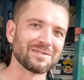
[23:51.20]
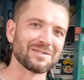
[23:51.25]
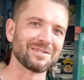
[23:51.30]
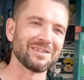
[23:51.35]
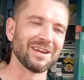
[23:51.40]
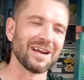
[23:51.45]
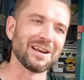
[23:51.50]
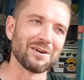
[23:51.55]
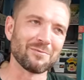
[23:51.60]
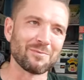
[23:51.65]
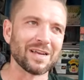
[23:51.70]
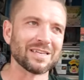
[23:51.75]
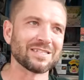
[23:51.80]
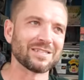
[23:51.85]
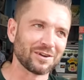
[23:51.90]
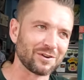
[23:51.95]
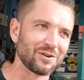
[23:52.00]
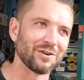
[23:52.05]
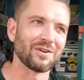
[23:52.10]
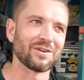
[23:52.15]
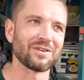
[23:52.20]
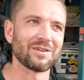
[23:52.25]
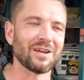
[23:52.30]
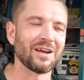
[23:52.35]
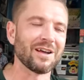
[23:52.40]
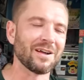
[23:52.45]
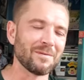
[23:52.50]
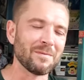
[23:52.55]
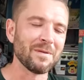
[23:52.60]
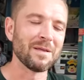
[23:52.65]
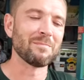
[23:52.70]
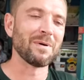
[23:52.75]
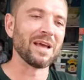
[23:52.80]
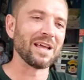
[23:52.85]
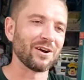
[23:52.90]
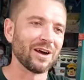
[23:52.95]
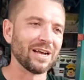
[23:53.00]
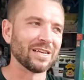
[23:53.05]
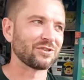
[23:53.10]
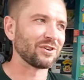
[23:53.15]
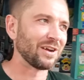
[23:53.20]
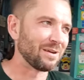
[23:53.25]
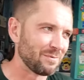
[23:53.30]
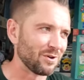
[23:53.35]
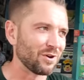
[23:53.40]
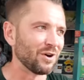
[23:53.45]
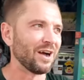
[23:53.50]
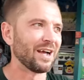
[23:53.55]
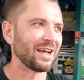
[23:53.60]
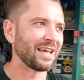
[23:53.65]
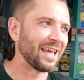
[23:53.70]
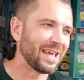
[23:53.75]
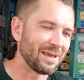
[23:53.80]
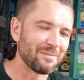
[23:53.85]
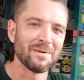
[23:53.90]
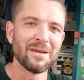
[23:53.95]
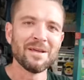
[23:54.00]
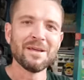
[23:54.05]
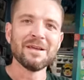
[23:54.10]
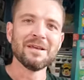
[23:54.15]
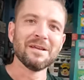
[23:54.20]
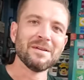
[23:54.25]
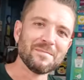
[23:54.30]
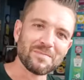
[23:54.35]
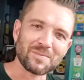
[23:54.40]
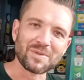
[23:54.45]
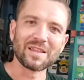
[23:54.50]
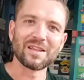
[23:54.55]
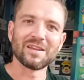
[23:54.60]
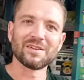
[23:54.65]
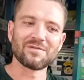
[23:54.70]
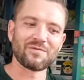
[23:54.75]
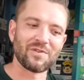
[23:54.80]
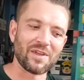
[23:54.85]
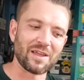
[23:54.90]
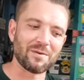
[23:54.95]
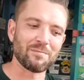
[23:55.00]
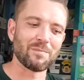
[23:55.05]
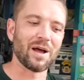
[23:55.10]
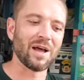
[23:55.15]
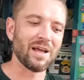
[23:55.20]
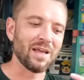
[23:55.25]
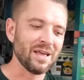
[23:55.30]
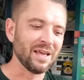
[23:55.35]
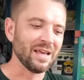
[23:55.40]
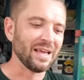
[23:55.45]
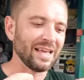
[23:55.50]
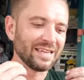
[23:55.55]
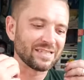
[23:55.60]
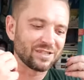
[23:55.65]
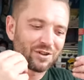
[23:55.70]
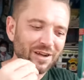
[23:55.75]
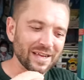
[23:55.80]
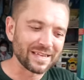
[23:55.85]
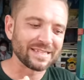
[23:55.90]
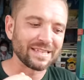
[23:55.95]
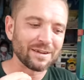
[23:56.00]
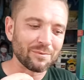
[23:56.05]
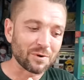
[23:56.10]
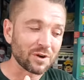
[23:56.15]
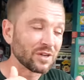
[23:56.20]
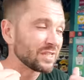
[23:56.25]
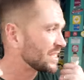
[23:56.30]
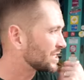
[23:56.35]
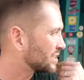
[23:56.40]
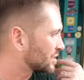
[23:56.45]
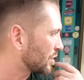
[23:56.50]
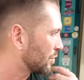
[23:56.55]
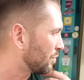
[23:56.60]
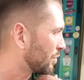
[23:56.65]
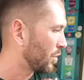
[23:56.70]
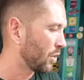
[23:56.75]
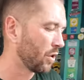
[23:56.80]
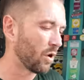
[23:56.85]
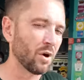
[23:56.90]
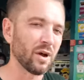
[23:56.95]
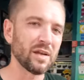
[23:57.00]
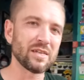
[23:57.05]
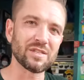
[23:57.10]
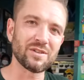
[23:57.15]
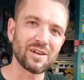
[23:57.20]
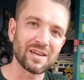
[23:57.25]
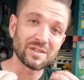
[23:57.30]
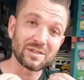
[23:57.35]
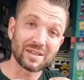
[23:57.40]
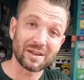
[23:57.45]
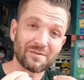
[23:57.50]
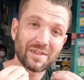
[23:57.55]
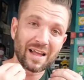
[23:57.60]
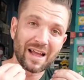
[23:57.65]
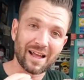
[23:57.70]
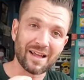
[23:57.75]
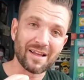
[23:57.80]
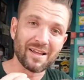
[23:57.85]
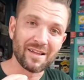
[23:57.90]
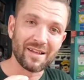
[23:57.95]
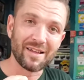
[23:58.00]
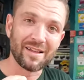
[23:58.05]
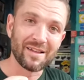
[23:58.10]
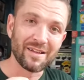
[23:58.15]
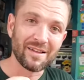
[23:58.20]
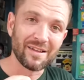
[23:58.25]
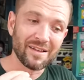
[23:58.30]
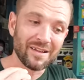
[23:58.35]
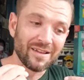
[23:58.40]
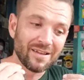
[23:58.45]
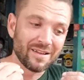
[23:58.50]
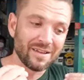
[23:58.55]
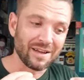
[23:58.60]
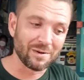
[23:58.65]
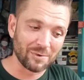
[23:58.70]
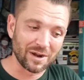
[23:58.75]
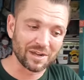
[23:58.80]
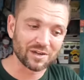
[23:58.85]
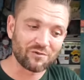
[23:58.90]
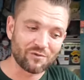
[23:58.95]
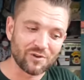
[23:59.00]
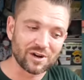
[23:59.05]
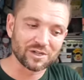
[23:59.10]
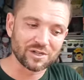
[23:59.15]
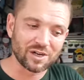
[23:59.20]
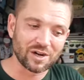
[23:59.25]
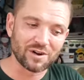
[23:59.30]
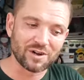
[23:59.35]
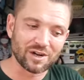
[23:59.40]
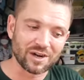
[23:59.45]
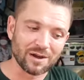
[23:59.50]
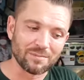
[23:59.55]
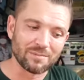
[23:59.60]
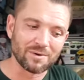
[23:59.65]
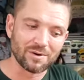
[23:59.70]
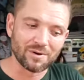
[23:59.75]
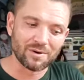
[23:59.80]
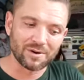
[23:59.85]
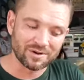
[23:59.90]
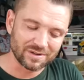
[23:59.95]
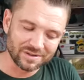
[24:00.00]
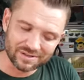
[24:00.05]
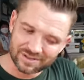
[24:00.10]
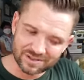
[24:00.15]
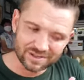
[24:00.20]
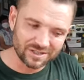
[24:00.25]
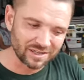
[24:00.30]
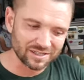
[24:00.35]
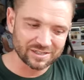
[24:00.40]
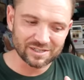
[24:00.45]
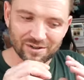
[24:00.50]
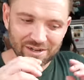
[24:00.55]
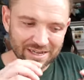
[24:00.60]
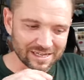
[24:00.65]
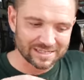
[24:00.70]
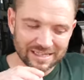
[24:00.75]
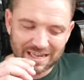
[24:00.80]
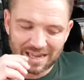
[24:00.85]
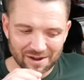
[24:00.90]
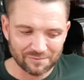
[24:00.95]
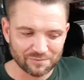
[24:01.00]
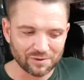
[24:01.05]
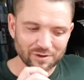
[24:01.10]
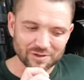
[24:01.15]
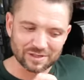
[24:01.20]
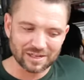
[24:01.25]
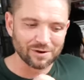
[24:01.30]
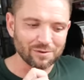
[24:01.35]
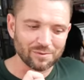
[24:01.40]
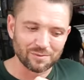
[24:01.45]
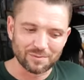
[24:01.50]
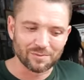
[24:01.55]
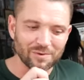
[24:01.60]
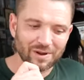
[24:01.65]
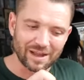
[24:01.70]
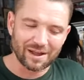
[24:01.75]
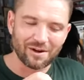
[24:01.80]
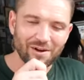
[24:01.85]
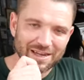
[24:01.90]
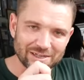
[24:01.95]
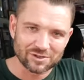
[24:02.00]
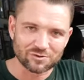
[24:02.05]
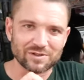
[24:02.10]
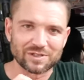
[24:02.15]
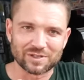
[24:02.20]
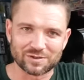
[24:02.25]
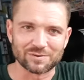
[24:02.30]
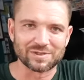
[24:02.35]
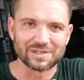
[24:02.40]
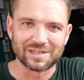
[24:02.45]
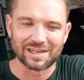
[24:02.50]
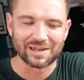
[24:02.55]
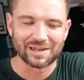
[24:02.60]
like in the West to cook uh, make ice cream. You got to keep like, yeah yeah thing, but it's nice because it's so hot. It's nice to have that and where it's fresh coconut milk, mm. it's, it's, nice to have those little like ice crystals in